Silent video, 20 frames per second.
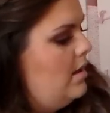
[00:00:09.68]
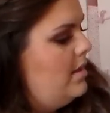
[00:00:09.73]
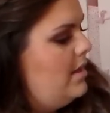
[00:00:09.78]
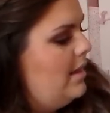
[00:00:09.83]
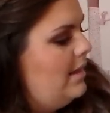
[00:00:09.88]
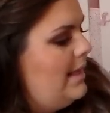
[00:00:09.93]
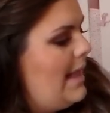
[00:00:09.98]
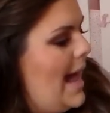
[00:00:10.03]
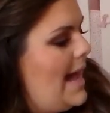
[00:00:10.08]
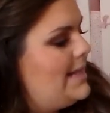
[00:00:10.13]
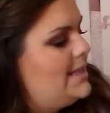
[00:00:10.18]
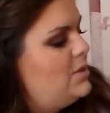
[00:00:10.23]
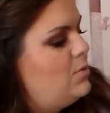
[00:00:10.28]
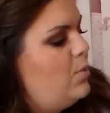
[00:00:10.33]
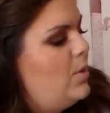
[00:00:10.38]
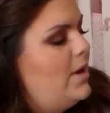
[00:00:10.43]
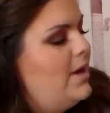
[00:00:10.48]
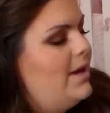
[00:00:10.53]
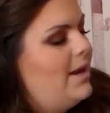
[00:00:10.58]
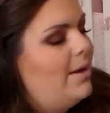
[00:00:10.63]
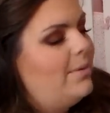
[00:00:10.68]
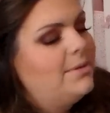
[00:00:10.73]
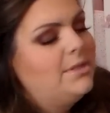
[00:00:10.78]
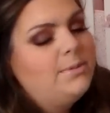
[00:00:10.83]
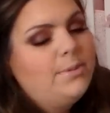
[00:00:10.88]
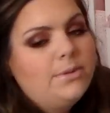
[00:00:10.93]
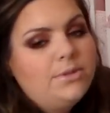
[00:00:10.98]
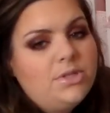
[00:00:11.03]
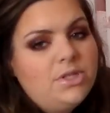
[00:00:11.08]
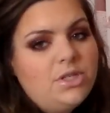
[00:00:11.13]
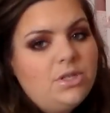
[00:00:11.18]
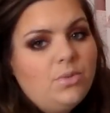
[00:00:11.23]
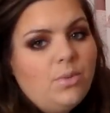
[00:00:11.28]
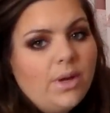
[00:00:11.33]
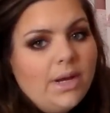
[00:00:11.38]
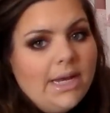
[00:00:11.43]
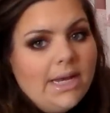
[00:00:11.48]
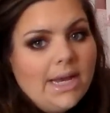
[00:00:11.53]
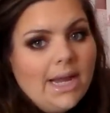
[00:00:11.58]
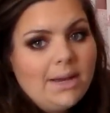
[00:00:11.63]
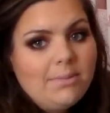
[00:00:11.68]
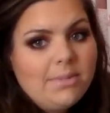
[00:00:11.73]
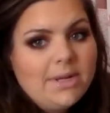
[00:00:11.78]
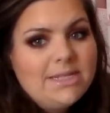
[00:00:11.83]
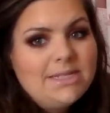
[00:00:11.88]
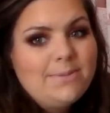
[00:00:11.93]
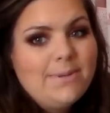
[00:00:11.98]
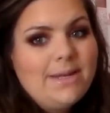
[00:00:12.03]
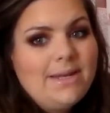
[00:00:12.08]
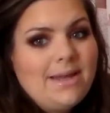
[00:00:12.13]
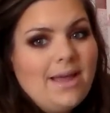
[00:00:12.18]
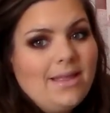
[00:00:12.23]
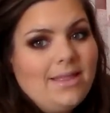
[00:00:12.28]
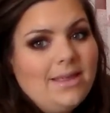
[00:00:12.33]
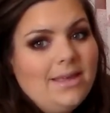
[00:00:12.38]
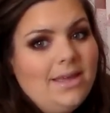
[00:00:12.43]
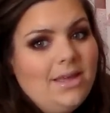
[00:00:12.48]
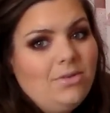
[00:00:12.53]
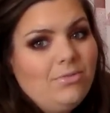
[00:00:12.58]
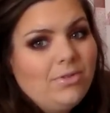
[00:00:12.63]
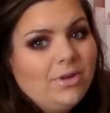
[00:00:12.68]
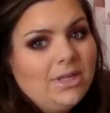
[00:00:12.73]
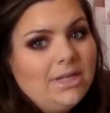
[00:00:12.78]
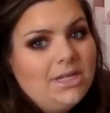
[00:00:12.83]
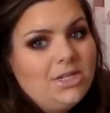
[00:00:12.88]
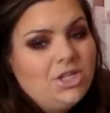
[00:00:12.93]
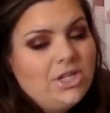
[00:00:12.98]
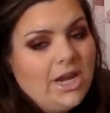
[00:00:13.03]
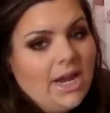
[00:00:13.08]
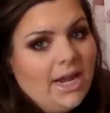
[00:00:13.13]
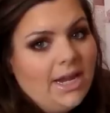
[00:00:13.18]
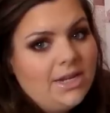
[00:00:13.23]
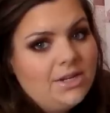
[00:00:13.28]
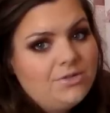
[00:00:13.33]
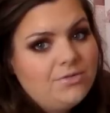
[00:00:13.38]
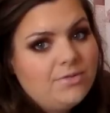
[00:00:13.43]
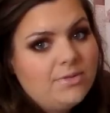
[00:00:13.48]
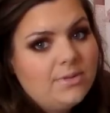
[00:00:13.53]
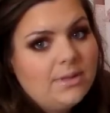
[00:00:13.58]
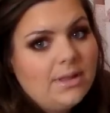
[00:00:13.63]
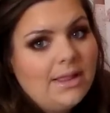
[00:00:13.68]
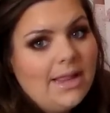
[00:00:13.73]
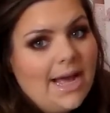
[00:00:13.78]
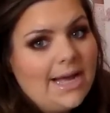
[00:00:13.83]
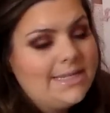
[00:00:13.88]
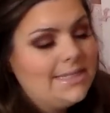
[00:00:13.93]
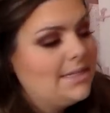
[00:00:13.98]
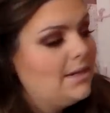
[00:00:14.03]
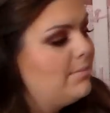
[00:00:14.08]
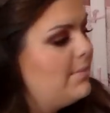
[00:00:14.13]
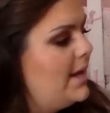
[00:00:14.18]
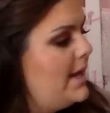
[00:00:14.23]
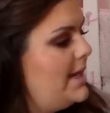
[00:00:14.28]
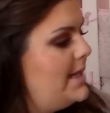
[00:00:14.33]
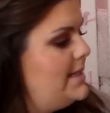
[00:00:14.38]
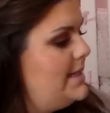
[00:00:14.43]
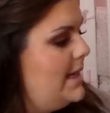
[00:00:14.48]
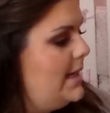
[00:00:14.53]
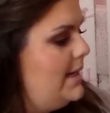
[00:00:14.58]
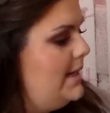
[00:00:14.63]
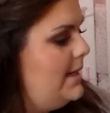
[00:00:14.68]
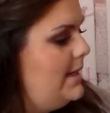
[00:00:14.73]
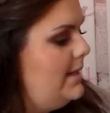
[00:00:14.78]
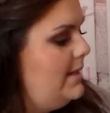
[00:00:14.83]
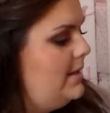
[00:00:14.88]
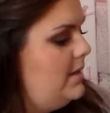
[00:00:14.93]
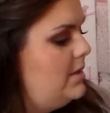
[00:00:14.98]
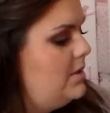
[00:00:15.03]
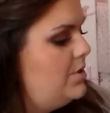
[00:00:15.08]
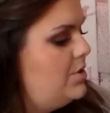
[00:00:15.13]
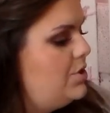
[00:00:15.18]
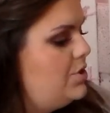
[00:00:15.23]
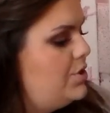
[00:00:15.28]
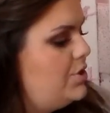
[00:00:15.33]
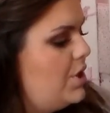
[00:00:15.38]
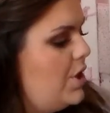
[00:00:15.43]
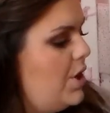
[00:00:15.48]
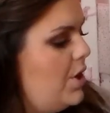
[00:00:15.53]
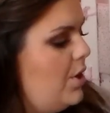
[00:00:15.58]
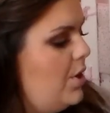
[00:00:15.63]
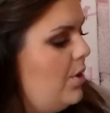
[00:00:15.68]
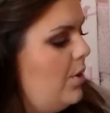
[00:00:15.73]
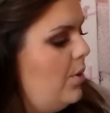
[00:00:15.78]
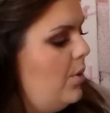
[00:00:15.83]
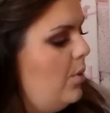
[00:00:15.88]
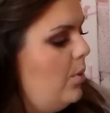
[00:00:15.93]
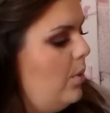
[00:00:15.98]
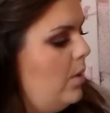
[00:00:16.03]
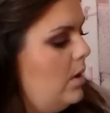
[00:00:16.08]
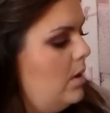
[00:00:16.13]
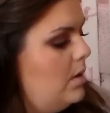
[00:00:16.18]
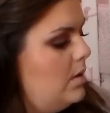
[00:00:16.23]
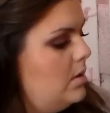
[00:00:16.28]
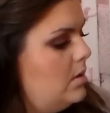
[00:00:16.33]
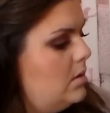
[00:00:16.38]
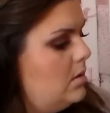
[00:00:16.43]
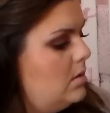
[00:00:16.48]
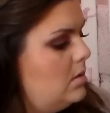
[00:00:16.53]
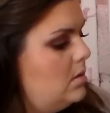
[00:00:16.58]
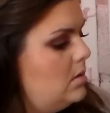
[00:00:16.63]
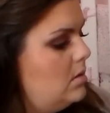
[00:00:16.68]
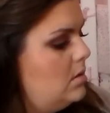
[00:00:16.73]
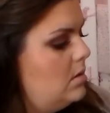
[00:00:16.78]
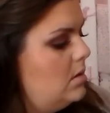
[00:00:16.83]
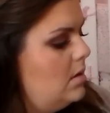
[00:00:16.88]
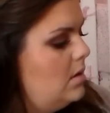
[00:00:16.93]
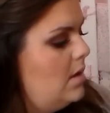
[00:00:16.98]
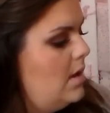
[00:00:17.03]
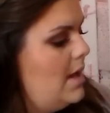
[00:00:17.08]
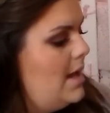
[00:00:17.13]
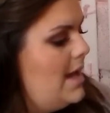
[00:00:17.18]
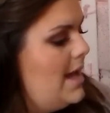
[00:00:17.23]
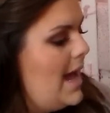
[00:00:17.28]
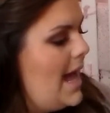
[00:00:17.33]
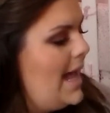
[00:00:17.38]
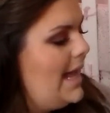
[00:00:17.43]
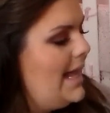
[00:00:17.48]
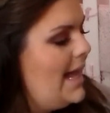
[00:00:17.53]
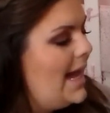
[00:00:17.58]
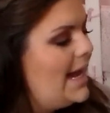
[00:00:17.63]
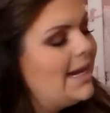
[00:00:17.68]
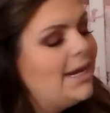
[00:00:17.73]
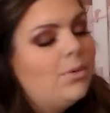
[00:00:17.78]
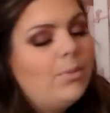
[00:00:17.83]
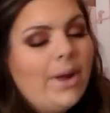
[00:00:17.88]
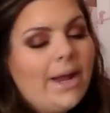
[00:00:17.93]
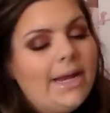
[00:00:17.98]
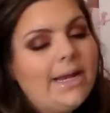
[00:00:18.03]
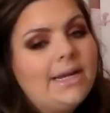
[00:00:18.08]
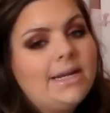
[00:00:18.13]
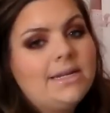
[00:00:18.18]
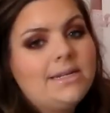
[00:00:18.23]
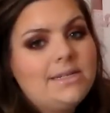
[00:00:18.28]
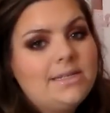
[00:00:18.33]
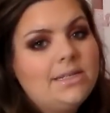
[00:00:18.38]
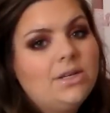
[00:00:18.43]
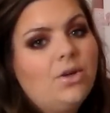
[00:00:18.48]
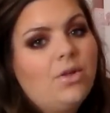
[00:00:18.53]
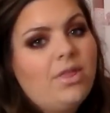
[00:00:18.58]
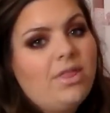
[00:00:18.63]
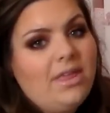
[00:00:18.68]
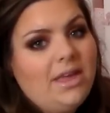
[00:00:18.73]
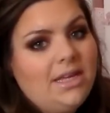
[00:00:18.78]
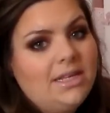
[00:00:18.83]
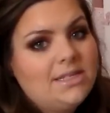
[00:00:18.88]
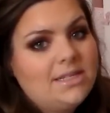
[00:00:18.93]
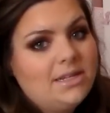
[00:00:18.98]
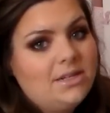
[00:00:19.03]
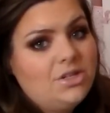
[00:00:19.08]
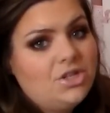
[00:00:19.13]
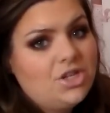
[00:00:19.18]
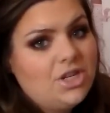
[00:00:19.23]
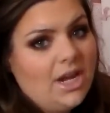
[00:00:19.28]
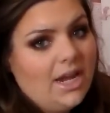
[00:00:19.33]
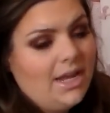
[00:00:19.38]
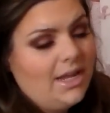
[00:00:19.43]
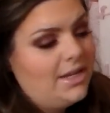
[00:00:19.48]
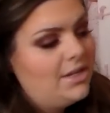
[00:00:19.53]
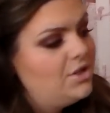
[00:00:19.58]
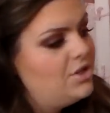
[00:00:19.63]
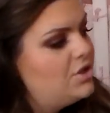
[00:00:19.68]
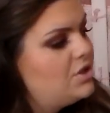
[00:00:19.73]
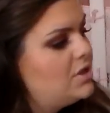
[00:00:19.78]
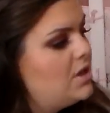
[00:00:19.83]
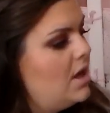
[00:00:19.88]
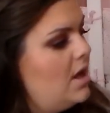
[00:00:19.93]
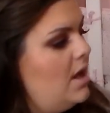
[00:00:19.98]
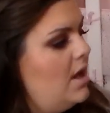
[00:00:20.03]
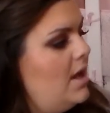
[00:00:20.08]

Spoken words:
the last one. I was supposed to do one at 9 months, but nothing had really changed from the last time I had done it. So I kind of waited until things had changed.